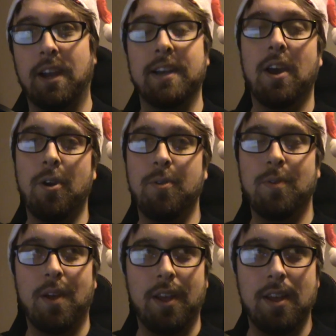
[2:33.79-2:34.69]
I
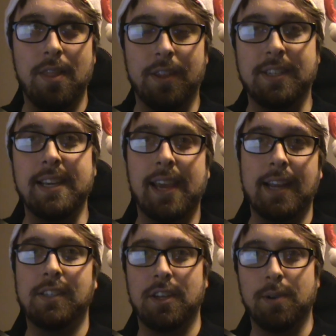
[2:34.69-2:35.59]
know the
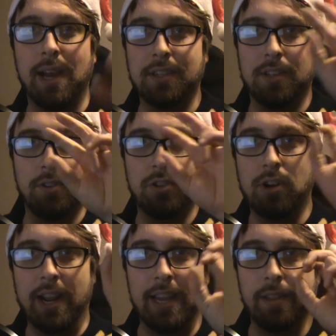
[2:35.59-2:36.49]
DK2 has those
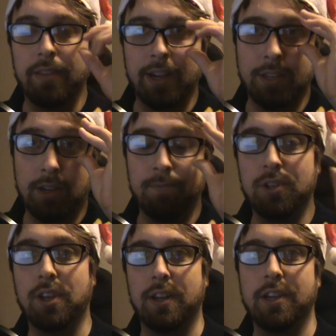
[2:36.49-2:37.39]
tracking things, so I'm
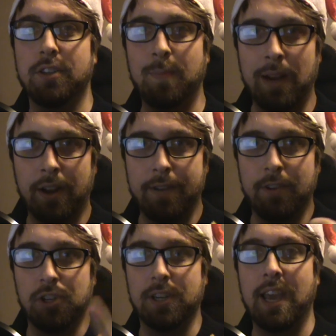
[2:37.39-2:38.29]
just going to use my night
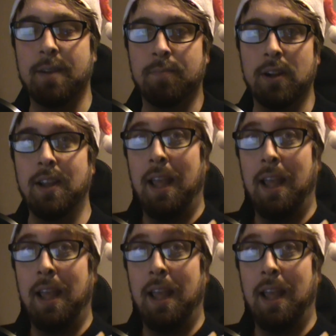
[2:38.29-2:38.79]
vision camera.